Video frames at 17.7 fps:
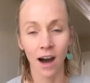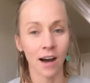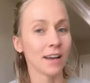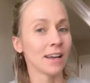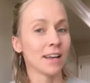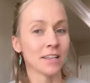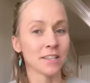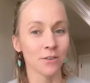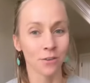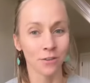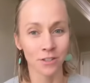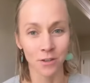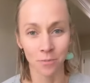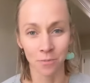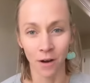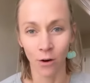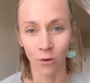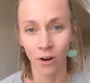It is also
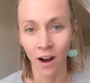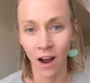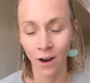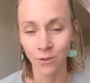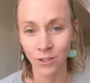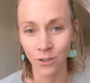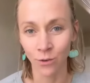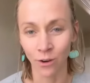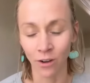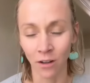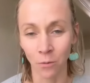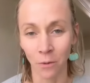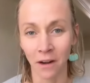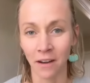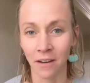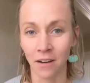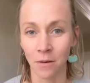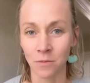powerhouse oil when
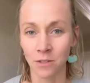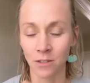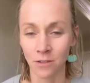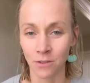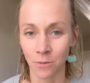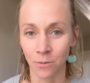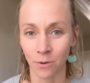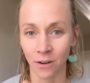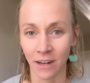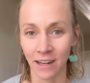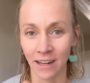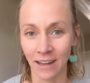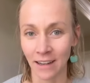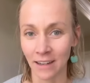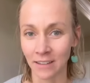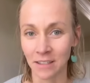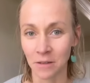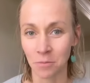it comes to supporting
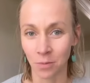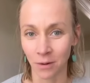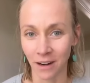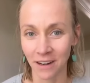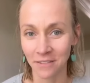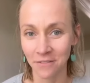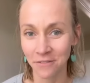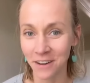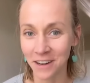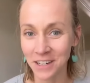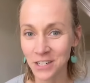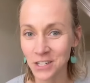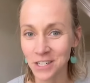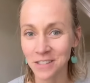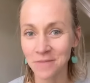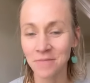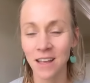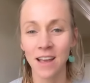healthy brain
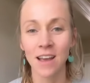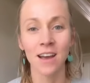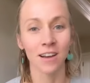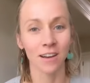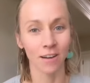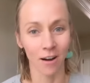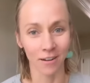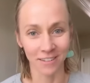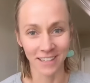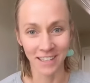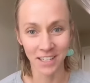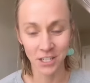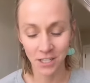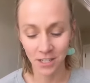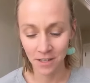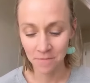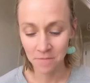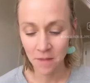function,
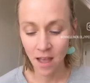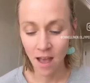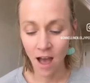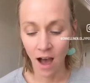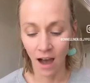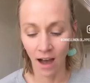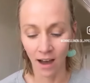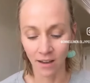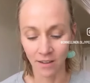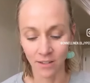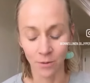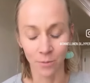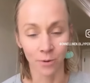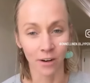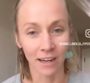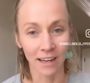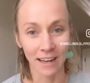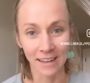cognition,
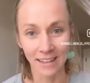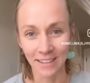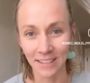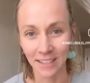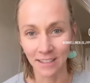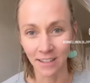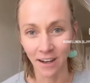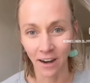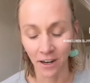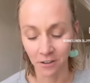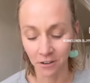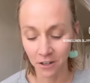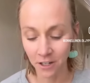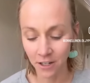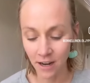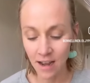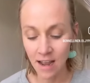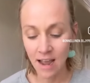supporting healthy
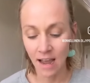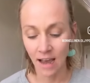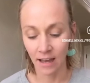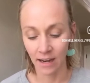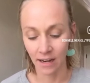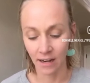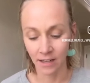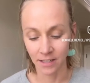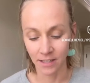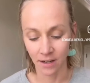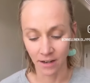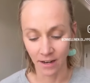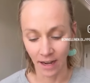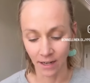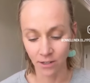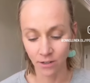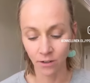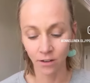thyroid, and it is a
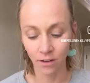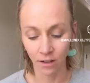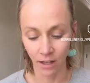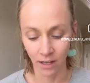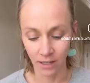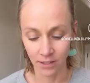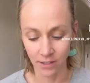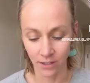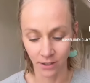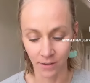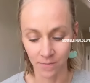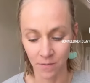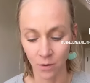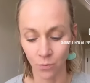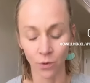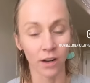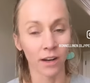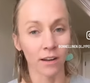natural cleanser
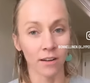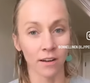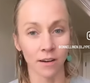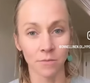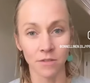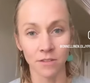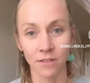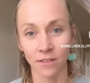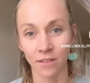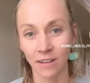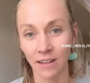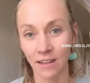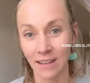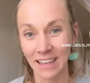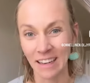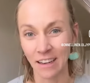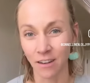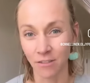when it comes to
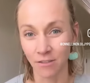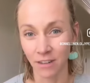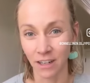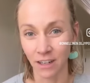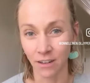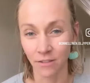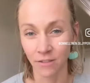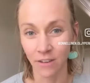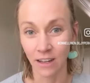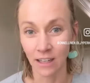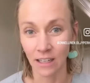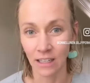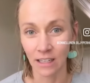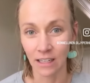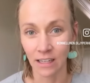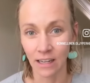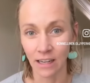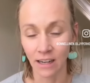getting rid of
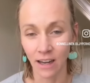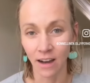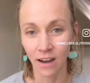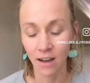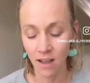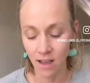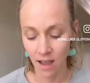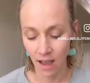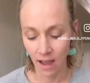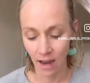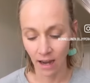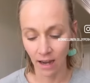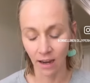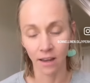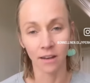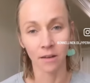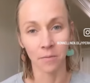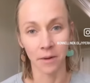candida
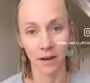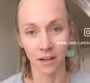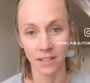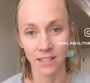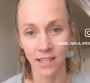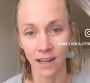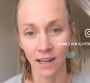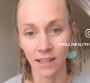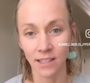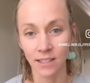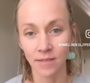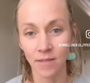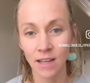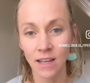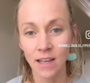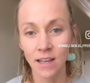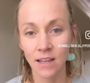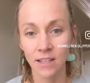and parasites.
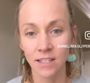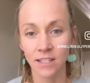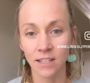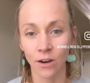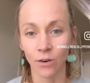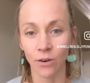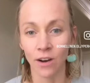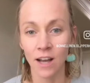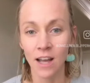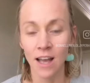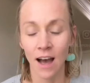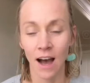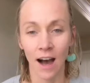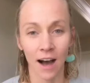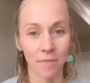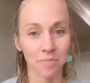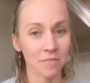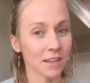So
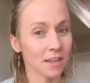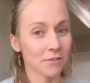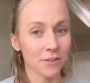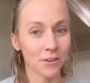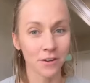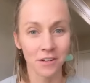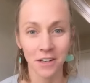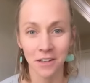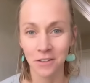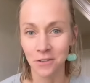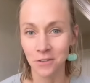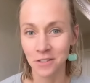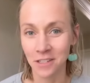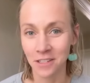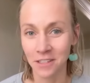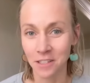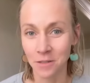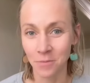if you're not
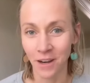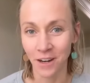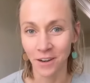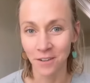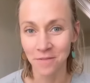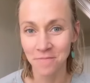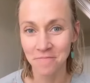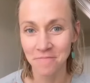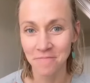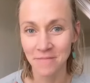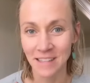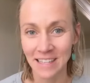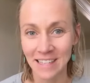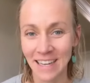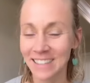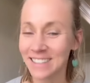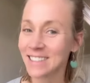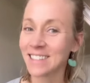using this bottle
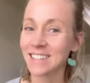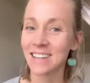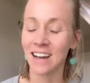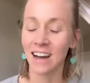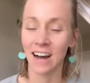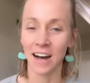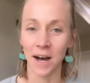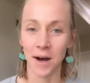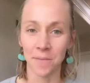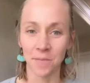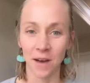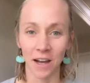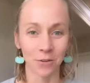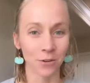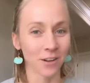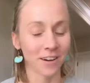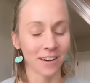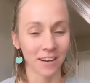yet, I
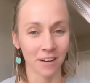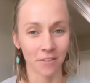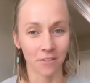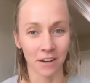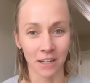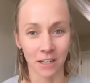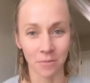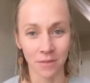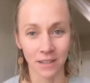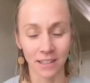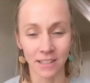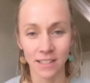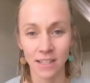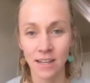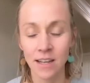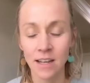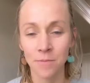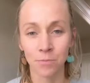would highly recommend
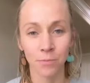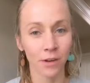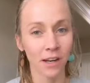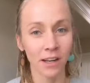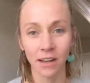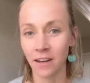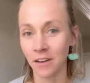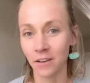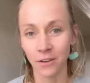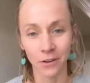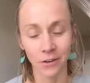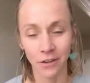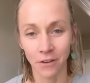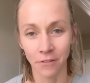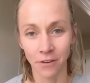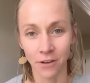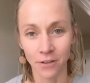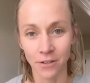putting it in a
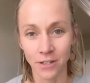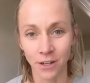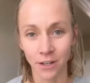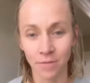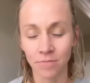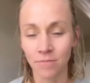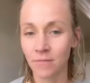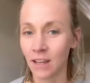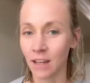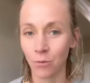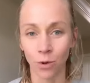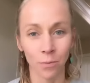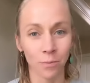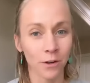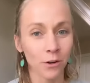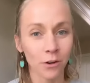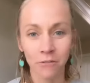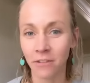diffuser. It will
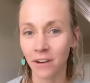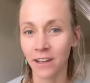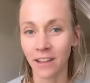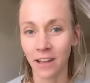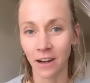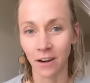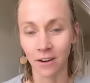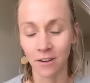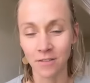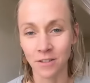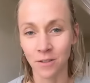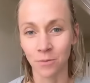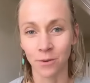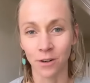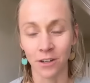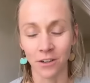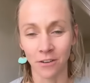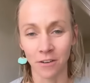purify the air,
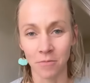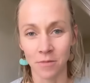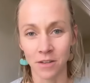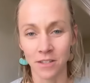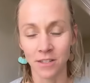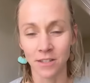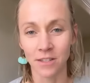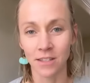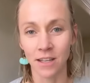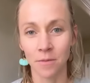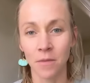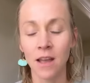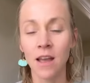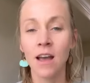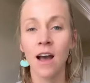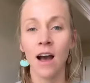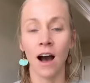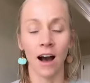support your immune system.
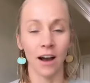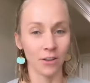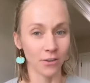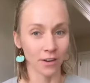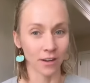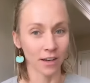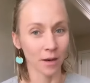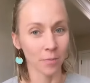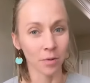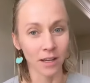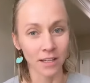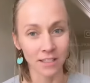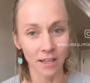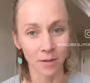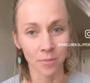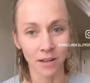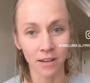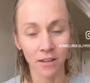You can apply
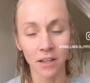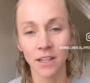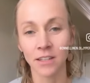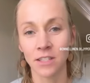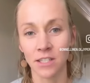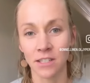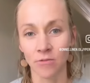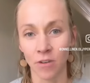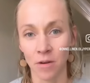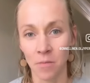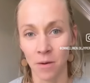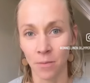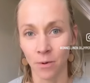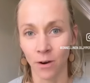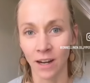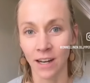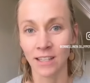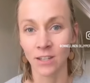topically. Just
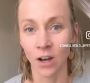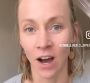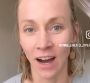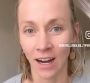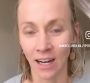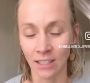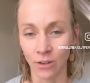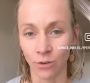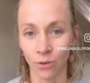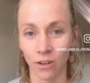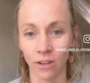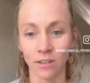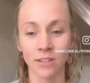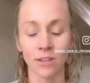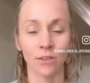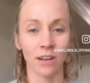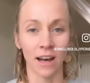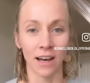remember, it's a hot oil,
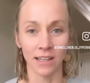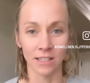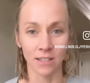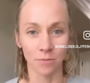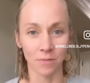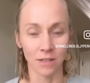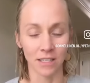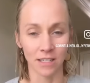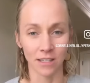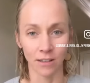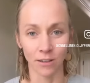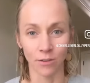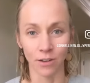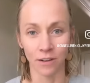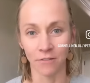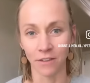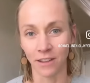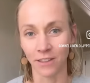so it has to be
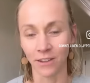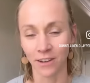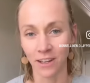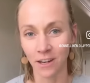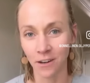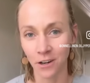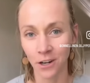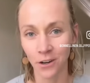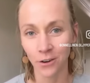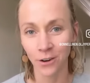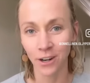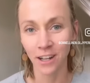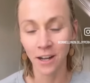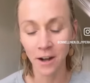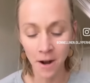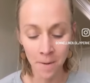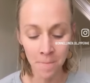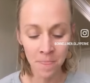diluted with the carrier oil.
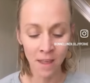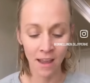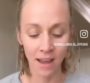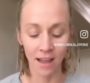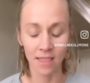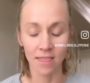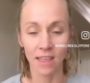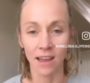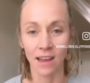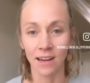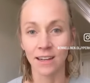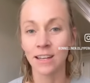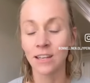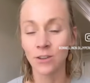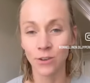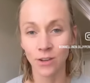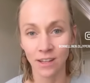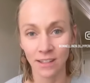And then
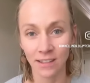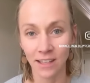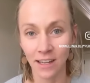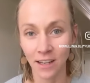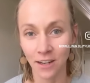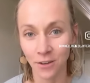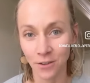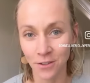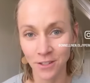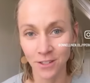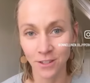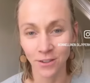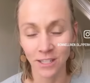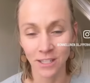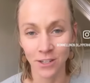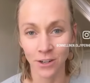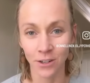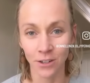you can take it also
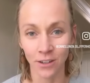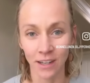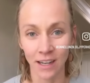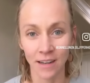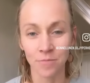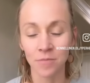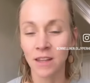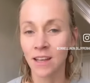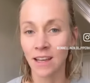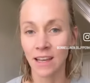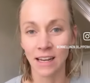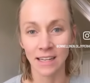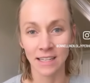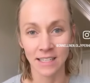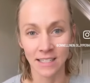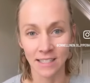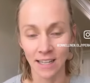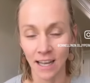internally. It is
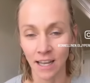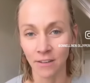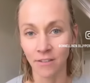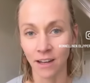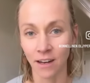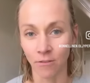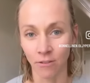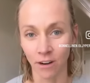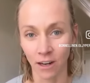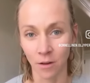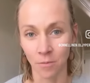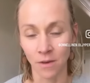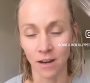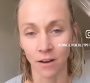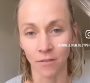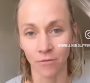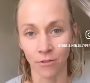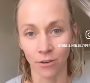safe and
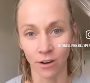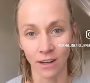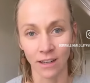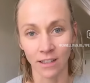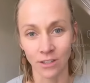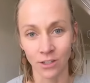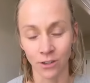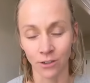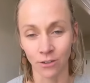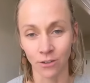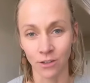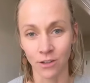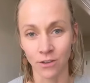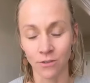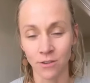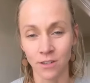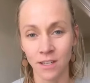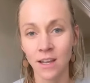recommended for internal
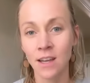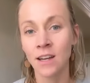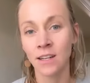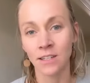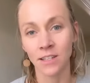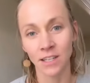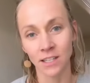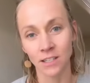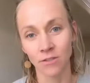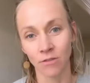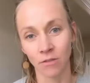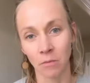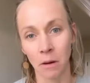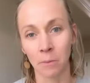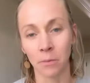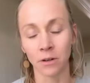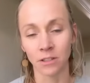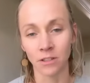use. Just to
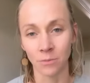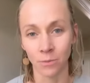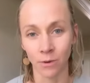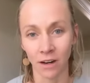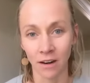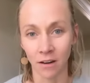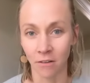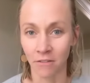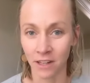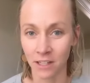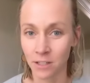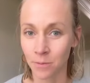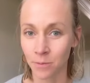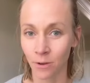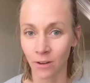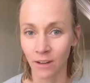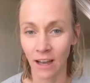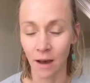remember to put it in a
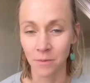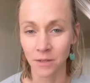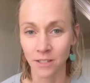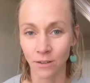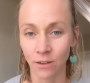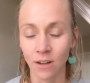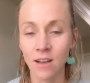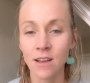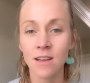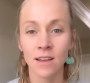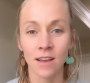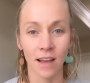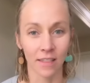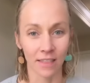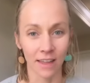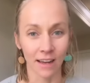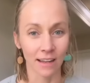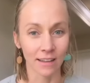vegetable capsule and
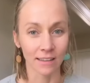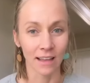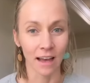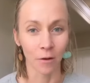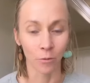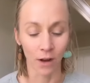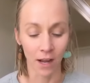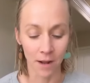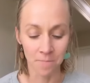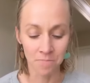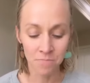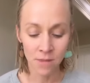take it that way.